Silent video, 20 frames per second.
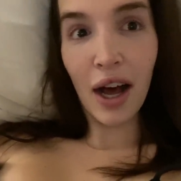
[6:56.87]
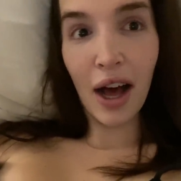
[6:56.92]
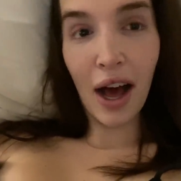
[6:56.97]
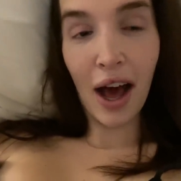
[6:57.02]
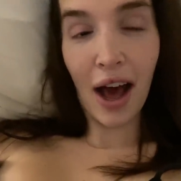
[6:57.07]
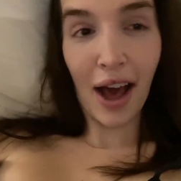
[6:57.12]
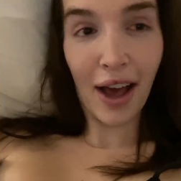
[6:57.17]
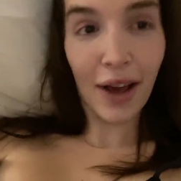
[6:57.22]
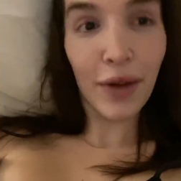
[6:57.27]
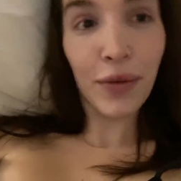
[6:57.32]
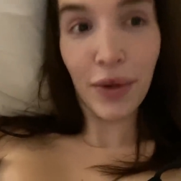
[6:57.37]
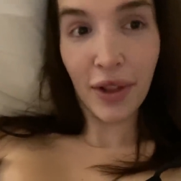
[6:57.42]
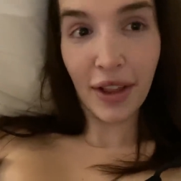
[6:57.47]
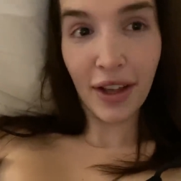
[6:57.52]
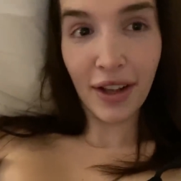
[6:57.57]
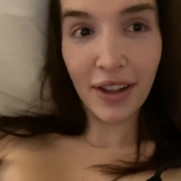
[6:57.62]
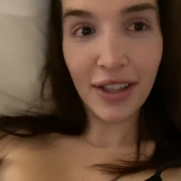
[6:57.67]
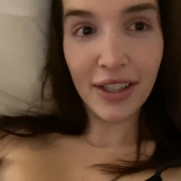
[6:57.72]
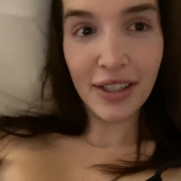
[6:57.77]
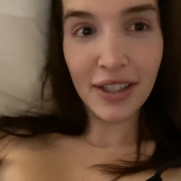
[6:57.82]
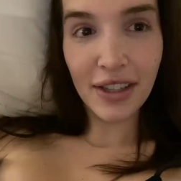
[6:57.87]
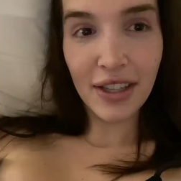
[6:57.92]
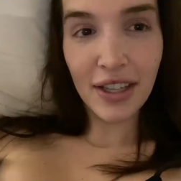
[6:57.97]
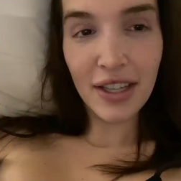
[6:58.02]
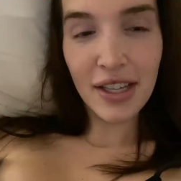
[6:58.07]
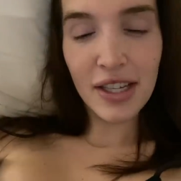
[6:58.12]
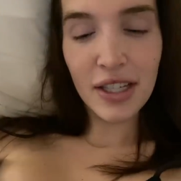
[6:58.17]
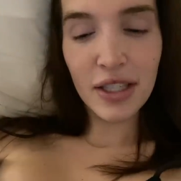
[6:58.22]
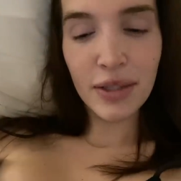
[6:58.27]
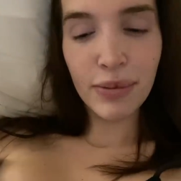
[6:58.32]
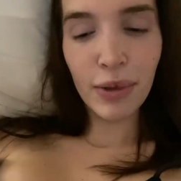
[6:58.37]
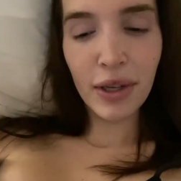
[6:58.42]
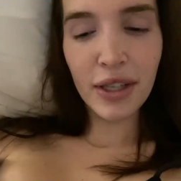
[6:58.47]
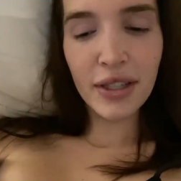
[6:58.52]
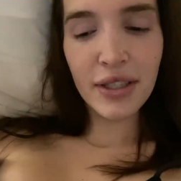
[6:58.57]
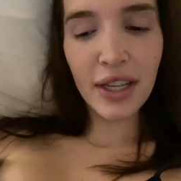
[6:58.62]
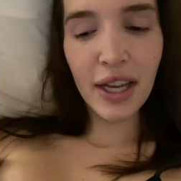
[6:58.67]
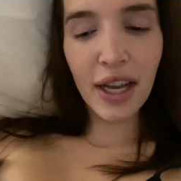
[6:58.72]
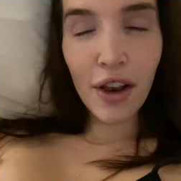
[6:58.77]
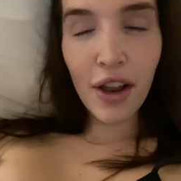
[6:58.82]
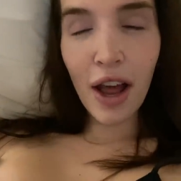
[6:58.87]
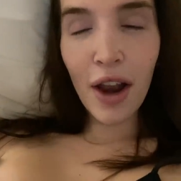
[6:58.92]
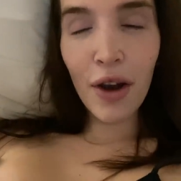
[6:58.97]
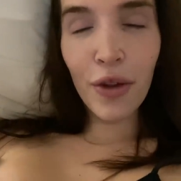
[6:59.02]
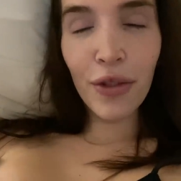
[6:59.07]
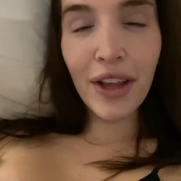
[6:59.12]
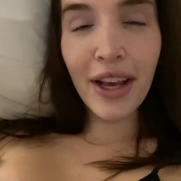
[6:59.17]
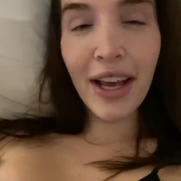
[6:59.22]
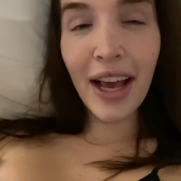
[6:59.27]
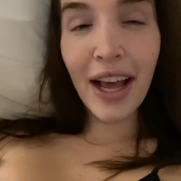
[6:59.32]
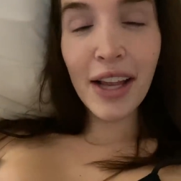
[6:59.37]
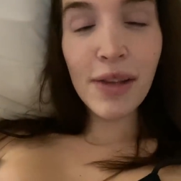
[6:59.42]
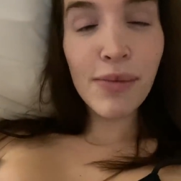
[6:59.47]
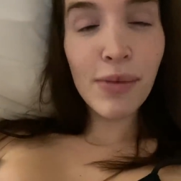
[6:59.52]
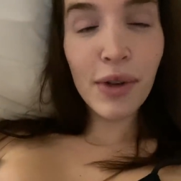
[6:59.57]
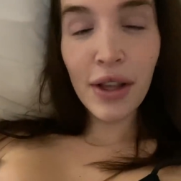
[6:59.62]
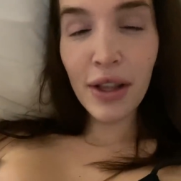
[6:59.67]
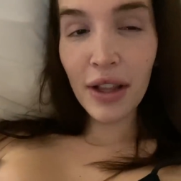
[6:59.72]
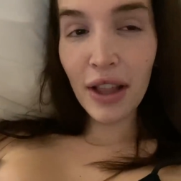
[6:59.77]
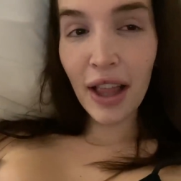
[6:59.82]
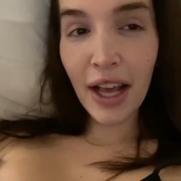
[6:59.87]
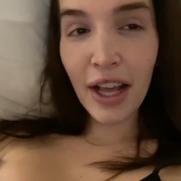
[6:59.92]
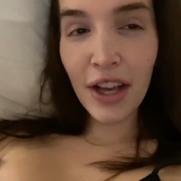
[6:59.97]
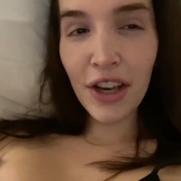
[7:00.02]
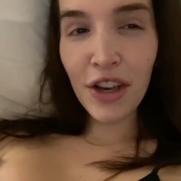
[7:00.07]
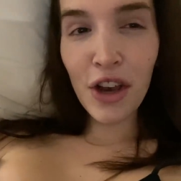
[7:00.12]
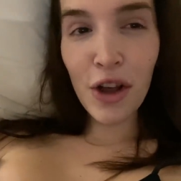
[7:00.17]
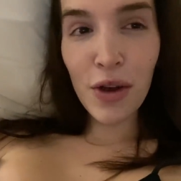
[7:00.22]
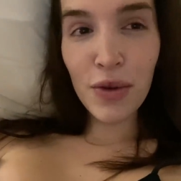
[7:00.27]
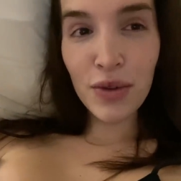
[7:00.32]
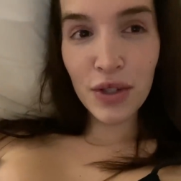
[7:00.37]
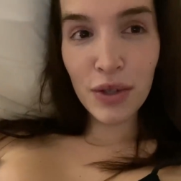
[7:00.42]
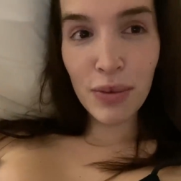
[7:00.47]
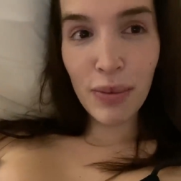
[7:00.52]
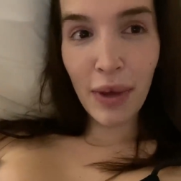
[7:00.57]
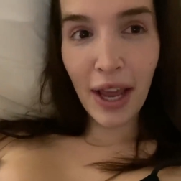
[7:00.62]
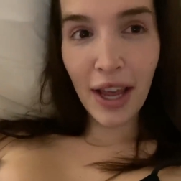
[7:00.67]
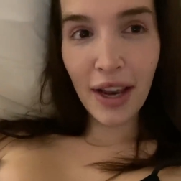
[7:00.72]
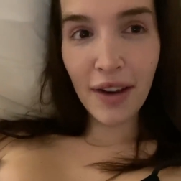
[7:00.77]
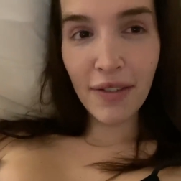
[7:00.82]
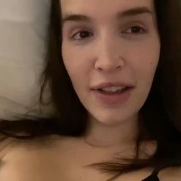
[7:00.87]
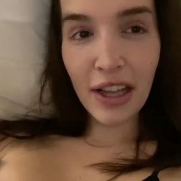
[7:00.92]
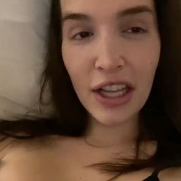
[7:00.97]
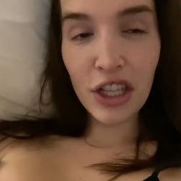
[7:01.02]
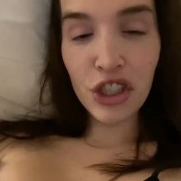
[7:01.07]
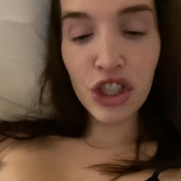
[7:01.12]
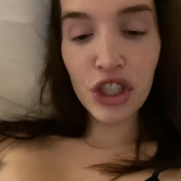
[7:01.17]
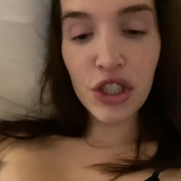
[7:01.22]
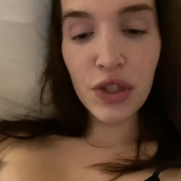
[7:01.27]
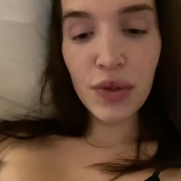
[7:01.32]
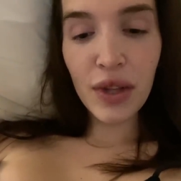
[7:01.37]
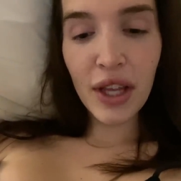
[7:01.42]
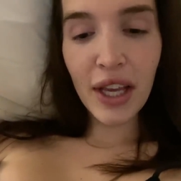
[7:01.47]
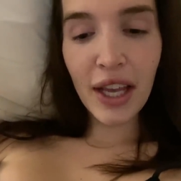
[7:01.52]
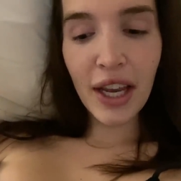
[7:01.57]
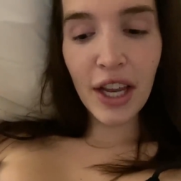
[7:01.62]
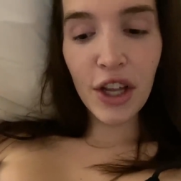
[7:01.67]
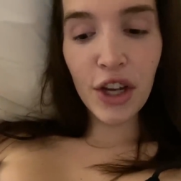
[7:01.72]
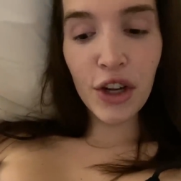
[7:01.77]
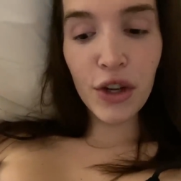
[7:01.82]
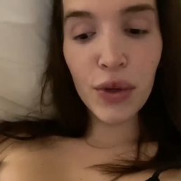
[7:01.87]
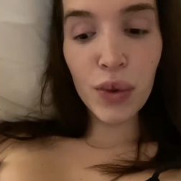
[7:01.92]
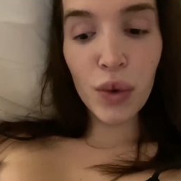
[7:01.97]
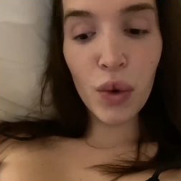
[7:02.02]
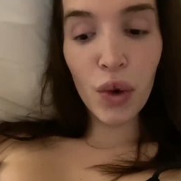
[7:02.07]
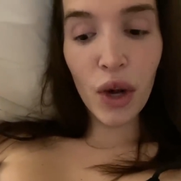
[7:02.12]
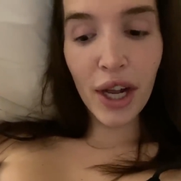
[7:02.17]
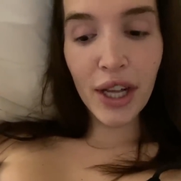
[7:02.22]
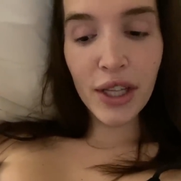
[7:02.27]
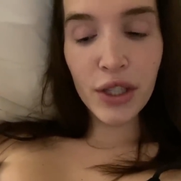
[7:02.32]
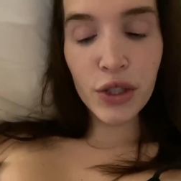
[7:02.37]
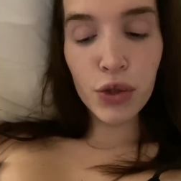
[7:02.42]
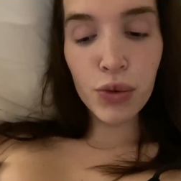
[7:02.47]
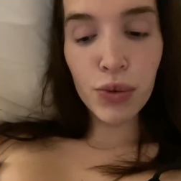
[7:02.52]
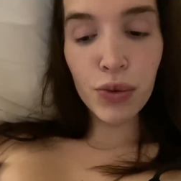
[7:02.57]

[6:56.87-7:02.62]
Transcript: I willingly did this, but it's like I don't think anybody like knows the pain of like genuinely getting your organs